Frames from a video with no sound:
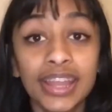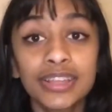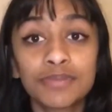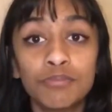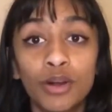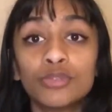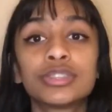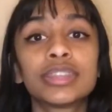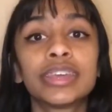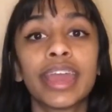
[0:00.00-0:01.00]

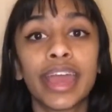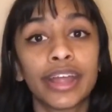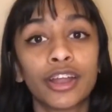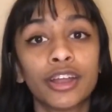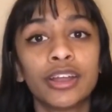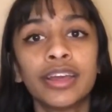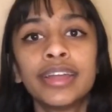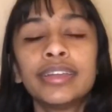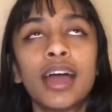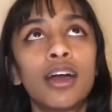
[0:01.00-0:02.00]
mostly air.
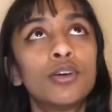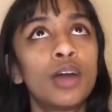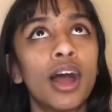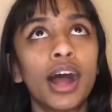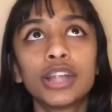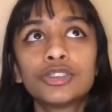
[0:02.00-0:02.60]
Now, I don't